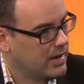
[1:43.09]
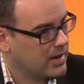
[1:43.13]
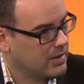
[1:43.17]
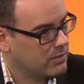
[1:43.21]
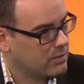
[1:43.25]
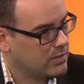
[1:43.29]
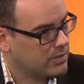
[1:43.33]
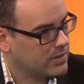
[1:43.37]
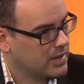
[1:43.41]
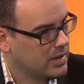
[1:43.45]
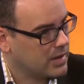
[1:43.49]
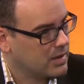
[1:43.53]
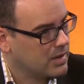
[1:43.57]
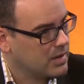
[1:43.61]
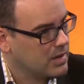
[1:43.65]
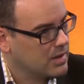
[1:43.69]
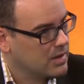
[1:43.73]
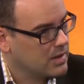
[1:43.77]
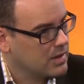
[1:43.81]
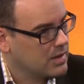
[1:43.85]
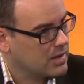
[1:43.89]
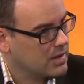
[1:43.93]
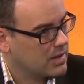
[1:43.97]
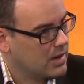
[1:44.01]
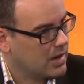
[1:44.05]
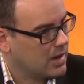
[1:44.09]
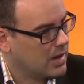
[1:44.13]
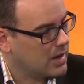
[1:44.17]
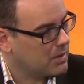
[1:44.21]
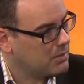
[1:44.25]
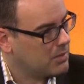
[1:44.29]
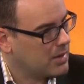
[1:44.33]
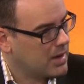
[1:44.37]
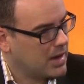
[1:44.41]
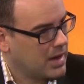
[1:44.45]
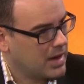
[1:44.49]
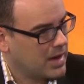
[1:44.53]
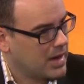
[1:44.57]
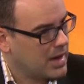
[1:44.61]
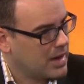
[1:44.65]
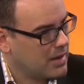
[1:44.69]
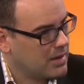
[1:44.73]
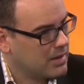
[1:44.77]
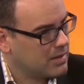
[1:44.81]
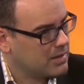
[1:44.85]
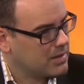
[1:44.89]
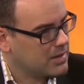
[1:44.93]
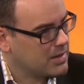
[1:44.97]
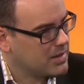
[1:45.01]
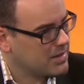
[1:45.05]
everything.
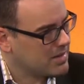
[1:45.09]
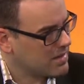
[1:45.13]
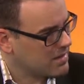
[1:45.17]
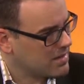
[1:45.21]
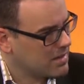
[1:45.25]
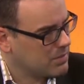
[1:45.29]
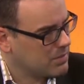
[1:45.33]
Is that